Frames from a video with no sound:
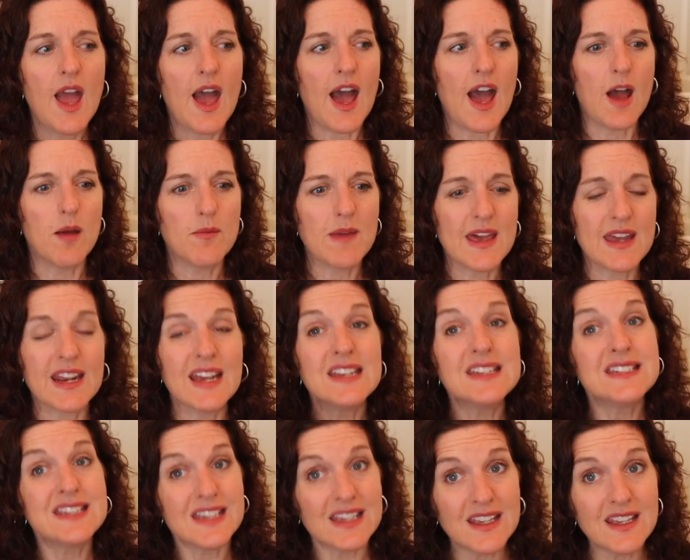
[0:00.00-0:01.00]
And I
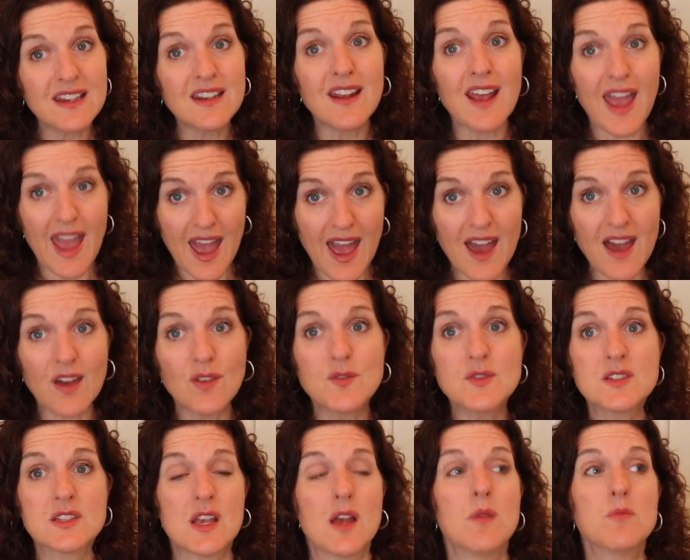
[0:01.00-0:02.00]
did have
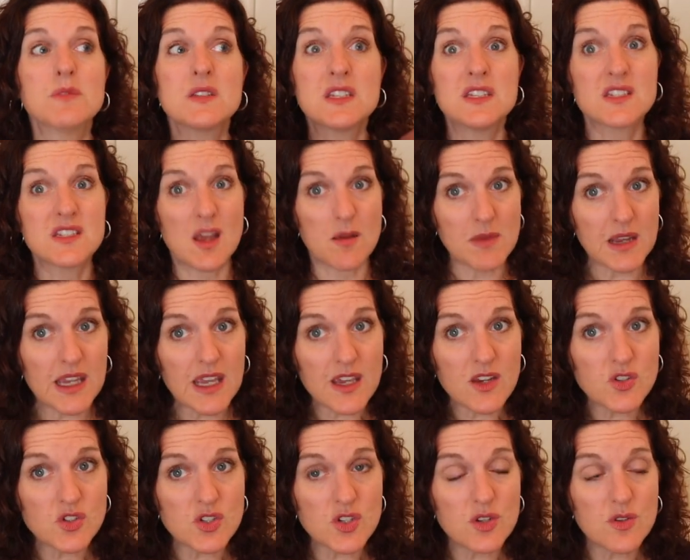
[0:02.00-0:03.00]
some stomach
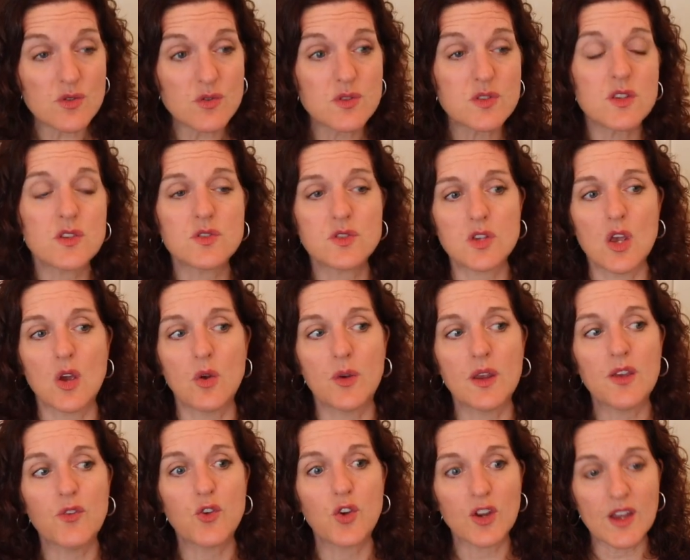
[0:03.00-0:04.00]
issues. So
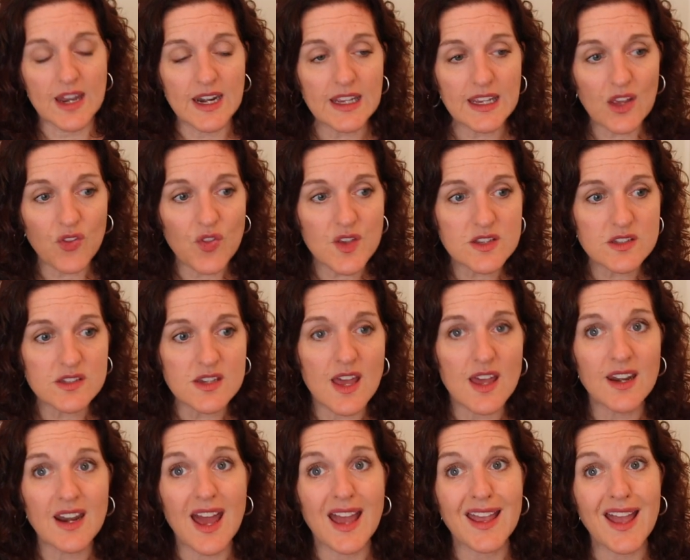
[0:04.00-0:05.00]
if you're gonna get this
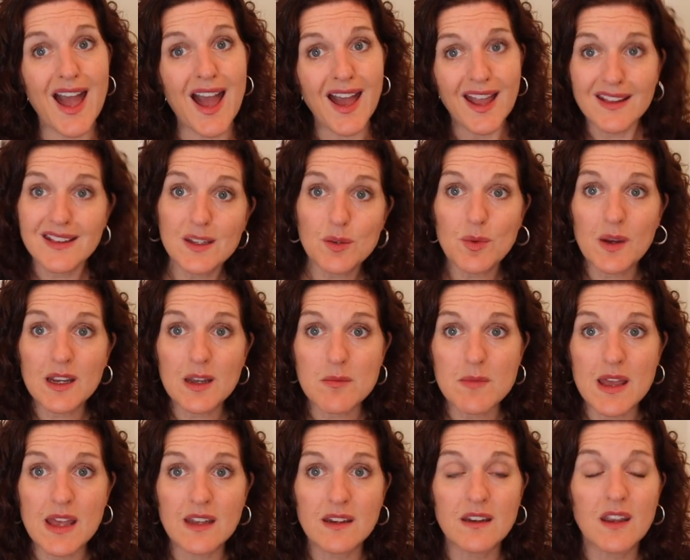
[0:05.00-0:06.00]
done, I highly
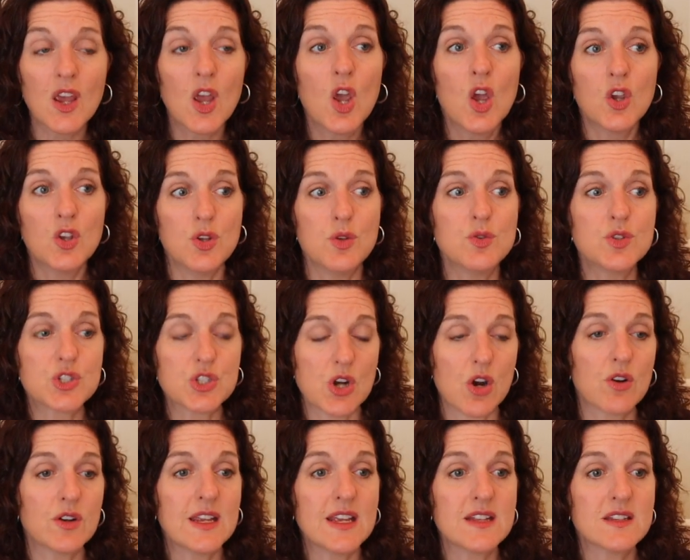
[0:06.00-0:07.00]
recommend you
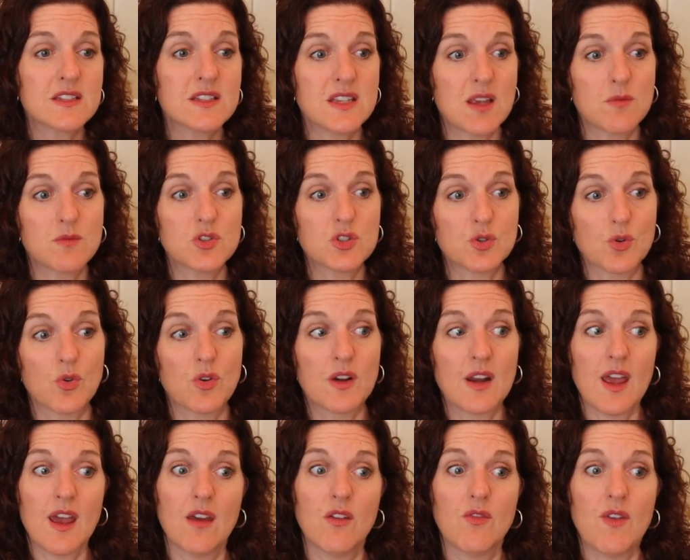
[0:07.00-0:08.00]
starting some sort
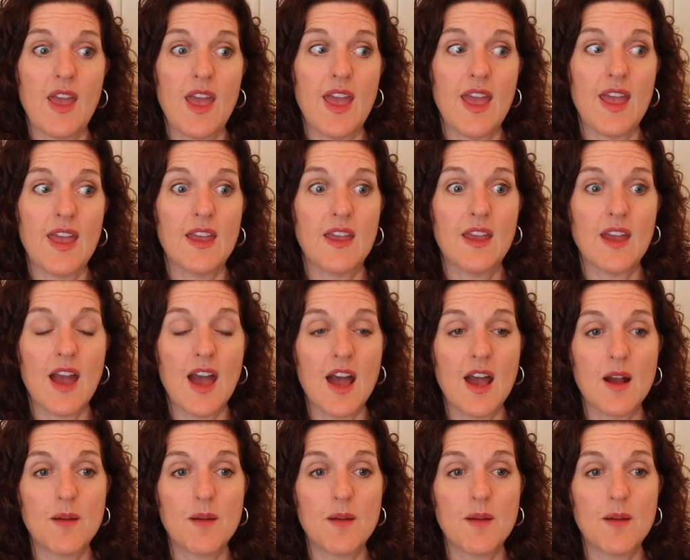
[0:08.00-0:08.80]
of a